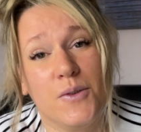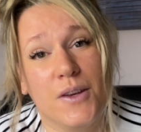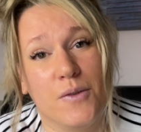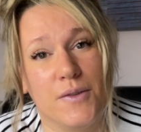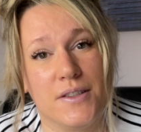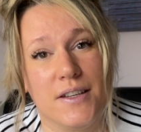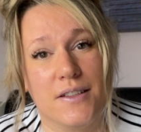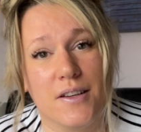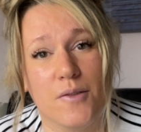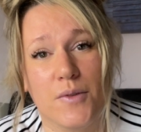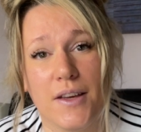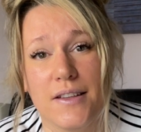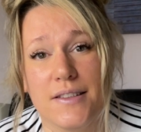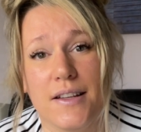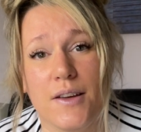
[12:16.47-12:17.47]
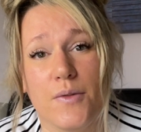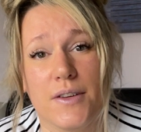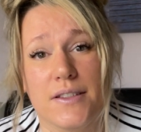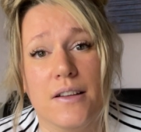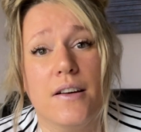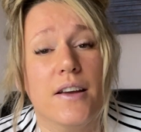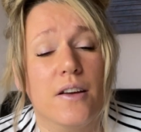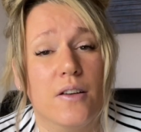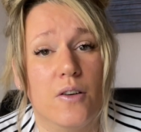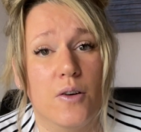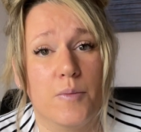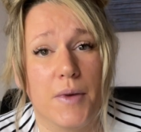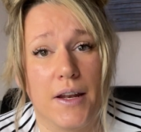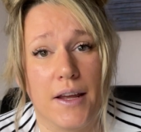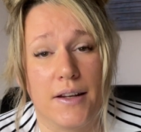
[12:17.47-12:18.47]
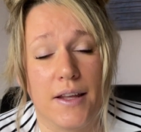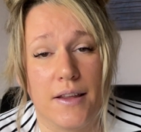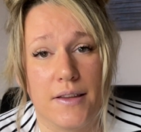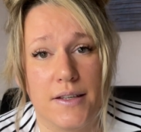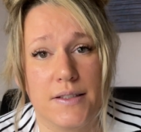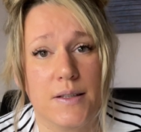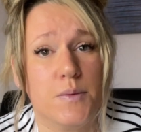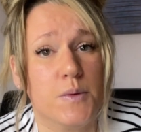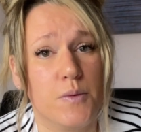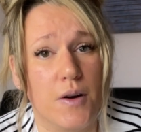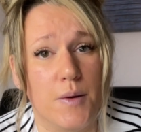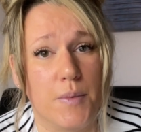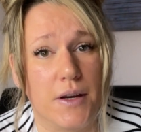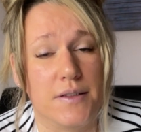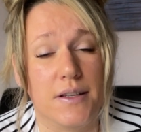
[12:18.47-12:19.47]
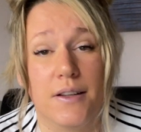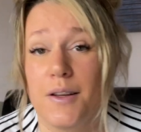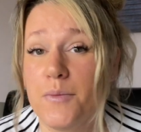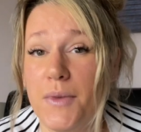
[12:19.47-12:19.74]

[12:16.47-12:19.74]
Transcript: If you did, don't forget to leave us a like and comment and hit that subscribe button.